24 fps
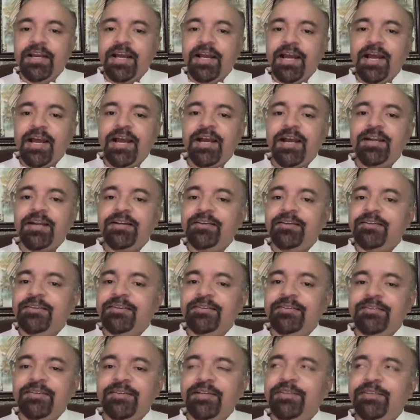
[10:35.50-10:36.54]
And
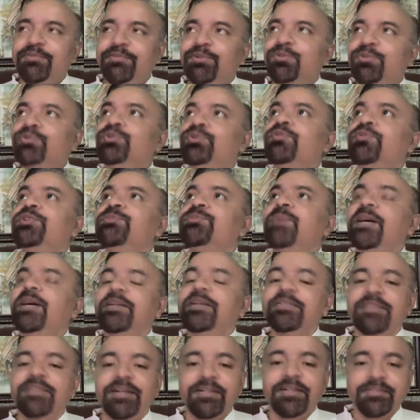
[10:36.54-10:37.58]
if you look towards
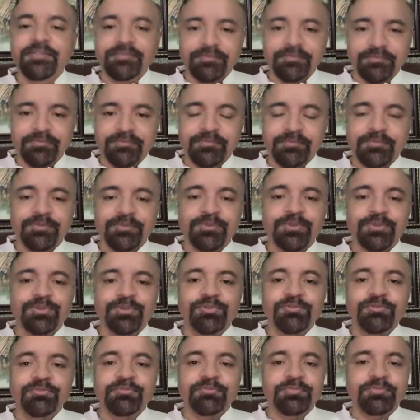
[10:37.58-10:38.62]
Pakistan, so
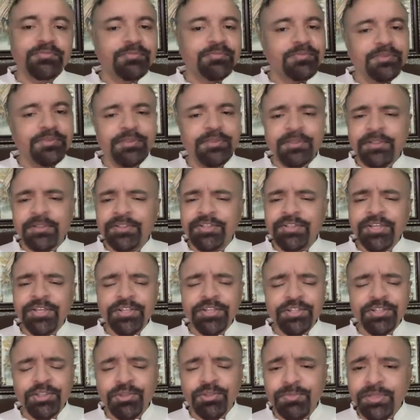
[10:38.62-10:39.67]
you
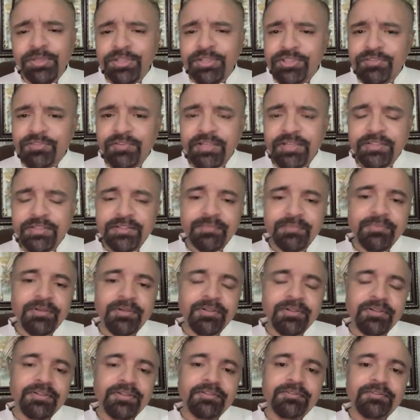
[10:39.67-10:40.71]
6 kilometers away is a
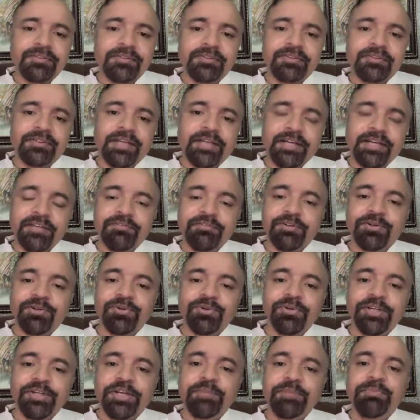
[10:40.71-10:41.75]
line of
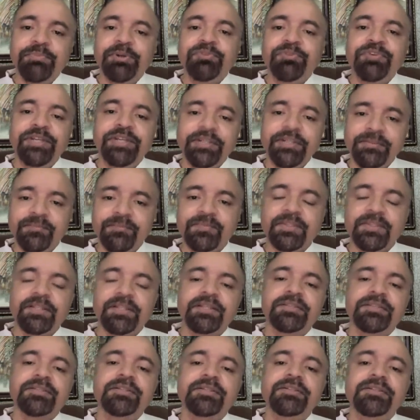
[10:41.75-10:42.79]
control. In between,
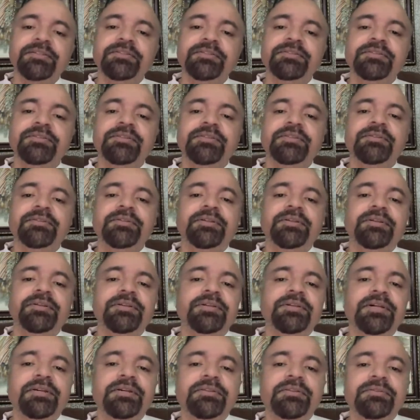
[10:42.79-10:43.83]
there's a,
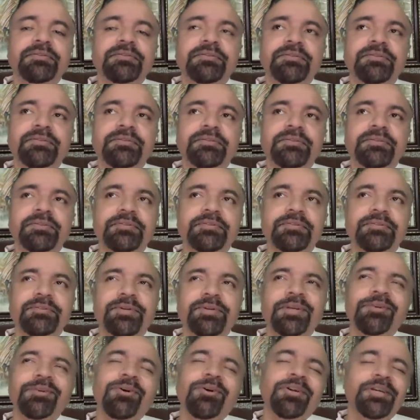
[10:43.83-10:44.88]
you
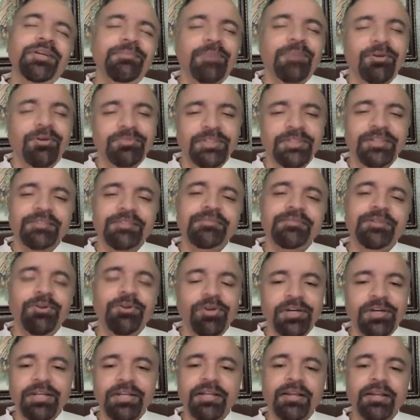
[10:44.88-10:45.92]
can call it mountain, we
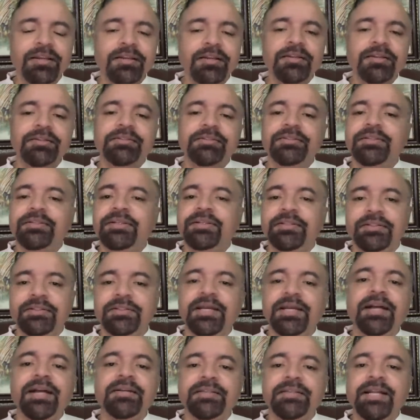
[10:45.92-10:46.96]
call it a hill,
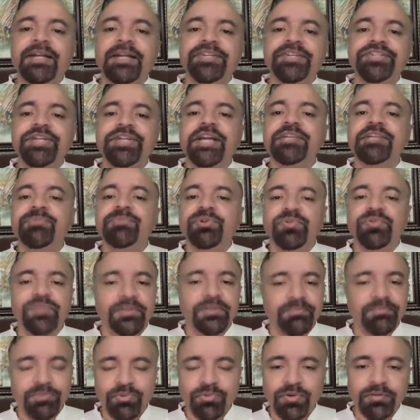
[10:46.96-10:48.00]
that stands
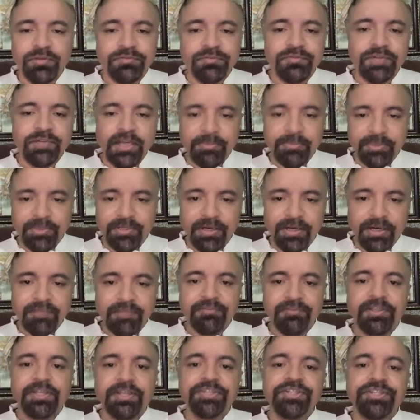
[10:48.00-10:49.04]
between our
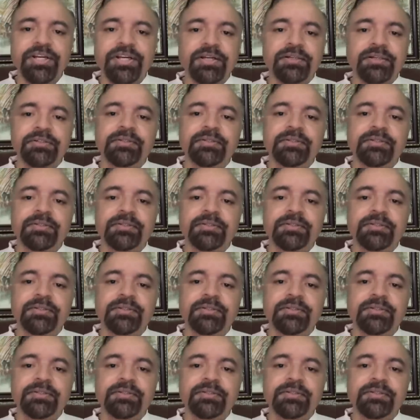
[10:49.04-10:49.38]
village and